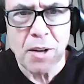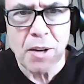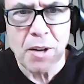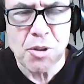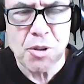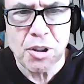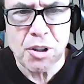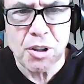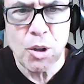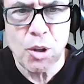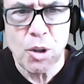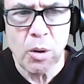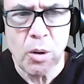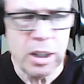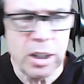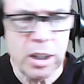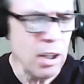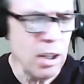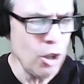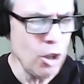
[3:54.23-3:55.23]
of security.
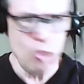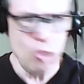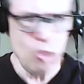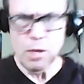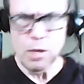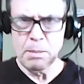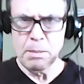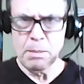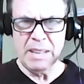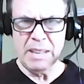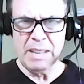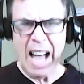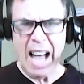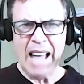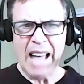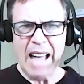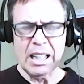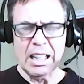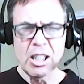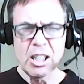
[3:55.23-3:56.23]
Who? Mm-hmm. Benaiah.